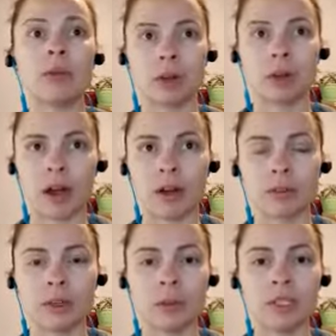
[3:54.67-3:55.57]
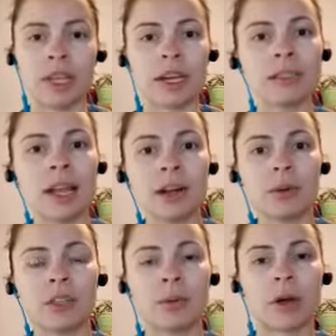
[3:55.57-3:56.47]
recovery was that it's not
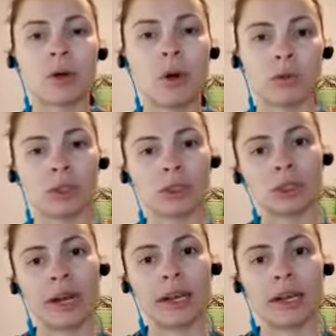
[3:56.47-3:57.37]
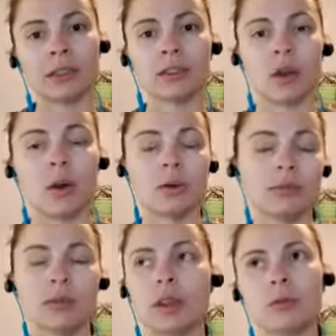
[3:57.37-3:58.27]
always about overtraining. So,
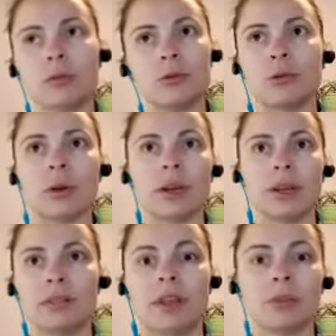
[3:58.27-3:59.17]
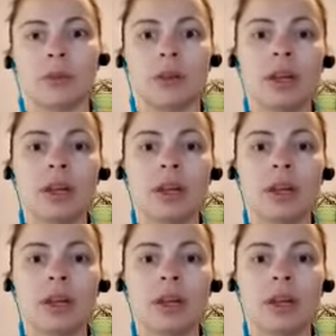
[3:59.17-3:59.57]
for example,